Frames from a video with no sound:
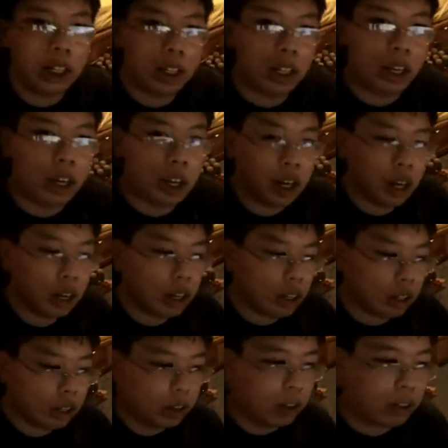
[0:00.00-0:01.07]

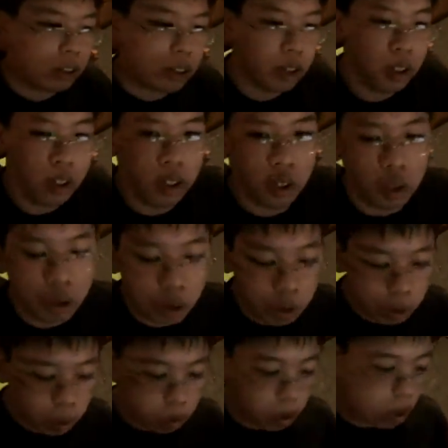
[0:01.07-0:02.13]
uh, the
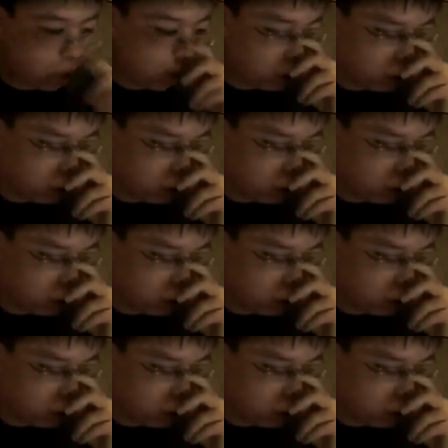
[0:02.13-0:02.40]
new